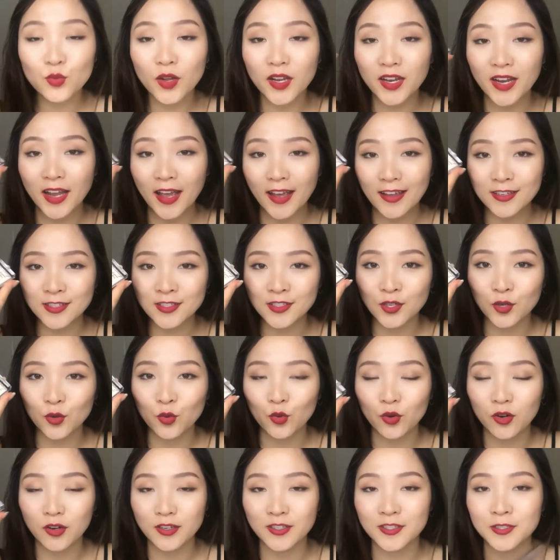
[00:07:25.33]
one actually
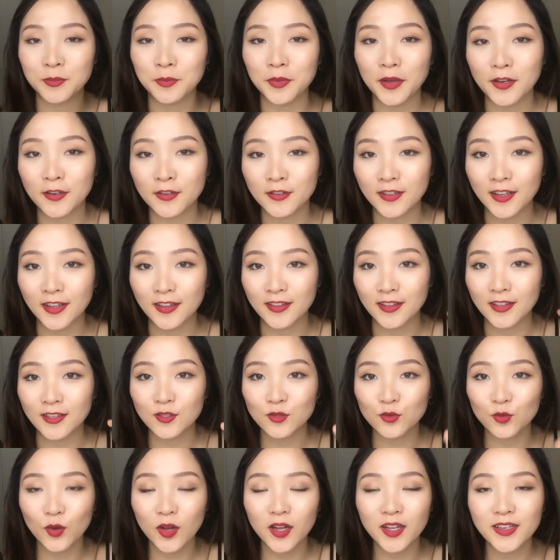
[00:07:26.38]
works better than
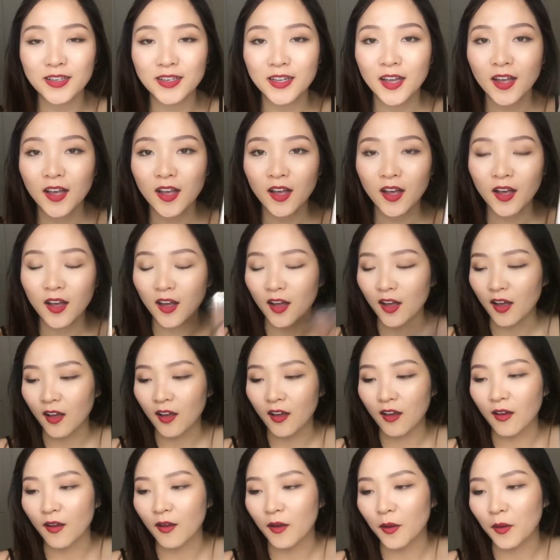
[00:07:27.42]
this one.
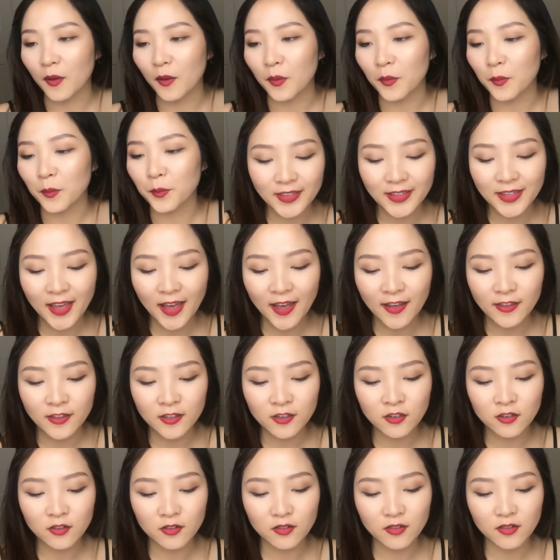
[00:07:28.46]
Yeah,
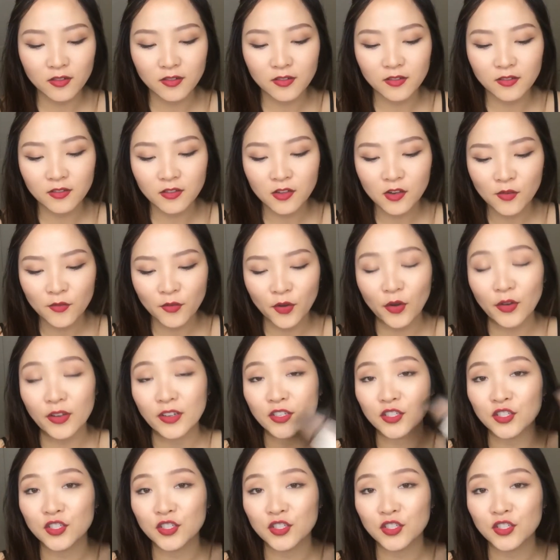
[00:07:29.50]
they're very